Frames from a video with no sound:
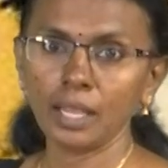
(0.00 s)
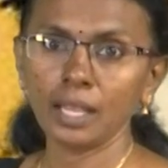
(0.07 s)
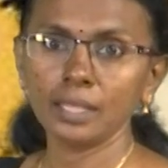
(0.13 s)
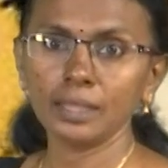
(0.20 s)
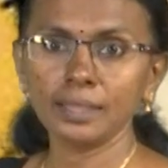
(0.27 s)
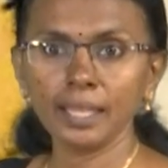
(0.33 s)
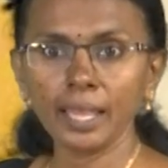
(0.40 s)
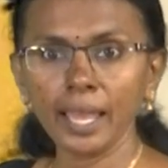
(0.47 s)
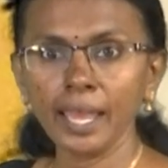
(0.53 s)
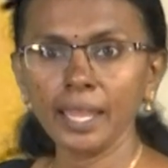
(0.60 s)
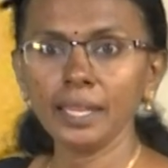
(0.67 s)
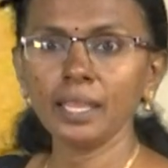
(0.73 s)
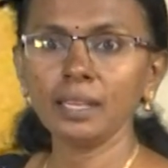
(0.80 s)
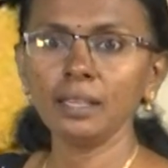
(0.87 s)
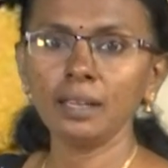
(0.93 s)
than
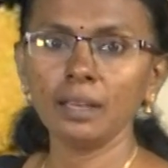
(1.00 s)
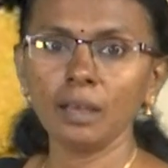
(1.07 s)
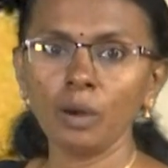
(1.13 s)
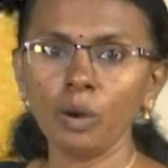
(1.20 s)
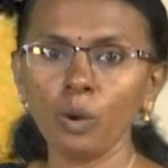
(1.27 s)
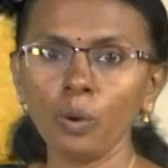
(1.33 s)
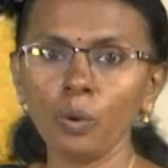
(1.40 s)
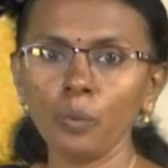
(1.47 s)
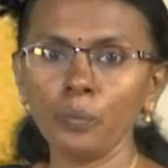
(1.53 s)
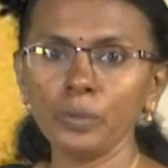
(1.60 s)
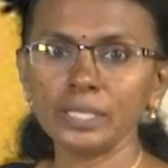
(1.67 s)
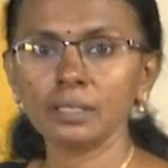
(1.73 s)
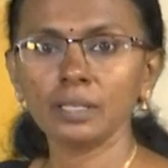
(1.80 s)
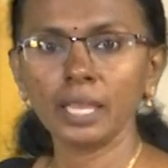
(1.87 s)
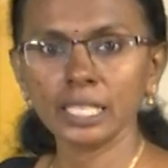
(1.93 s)
any law
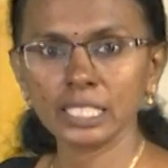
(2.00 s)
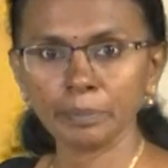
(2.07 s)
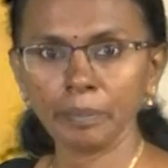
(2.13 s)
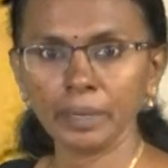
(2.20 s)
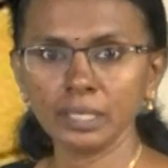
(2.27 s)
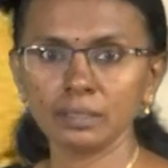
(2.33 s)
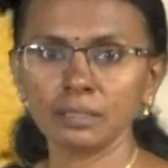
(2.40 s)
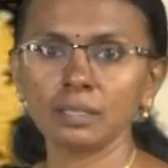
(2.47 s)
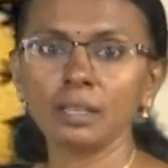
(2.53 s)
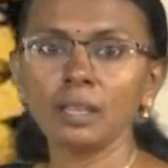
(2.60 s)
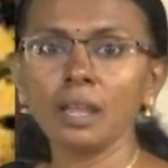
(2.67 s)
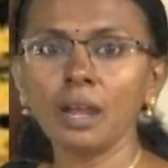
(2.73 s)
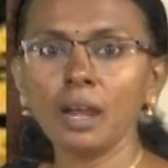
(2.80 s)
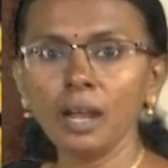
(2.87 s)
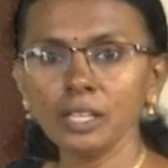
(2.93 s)
which expects
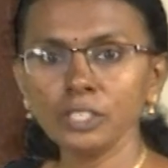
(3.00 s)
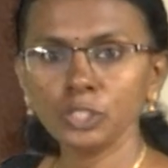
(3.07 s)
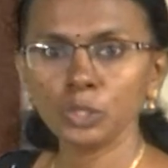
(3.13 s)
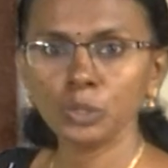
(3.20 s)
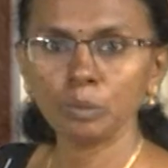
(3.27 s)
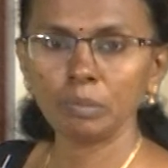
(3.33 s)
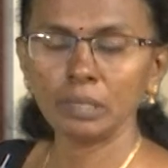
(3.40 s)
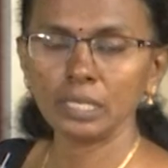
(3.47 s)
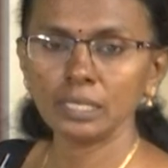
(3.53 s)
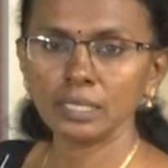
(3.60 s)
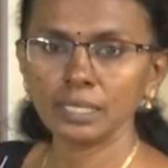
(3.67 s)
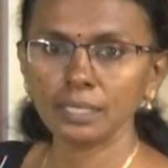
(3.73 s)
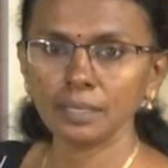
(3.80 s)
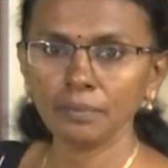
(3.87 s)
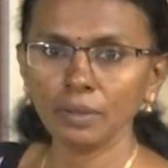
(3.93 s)
us to be
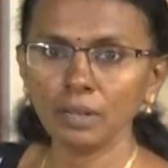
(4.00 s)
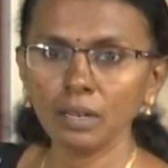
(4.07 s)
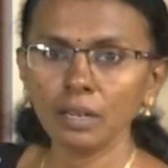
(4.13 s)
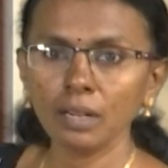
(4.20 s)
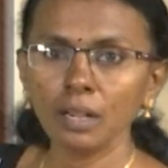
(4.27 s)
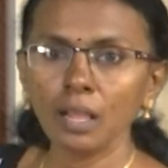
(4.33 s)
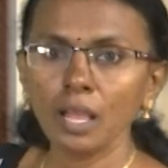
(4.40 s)
civil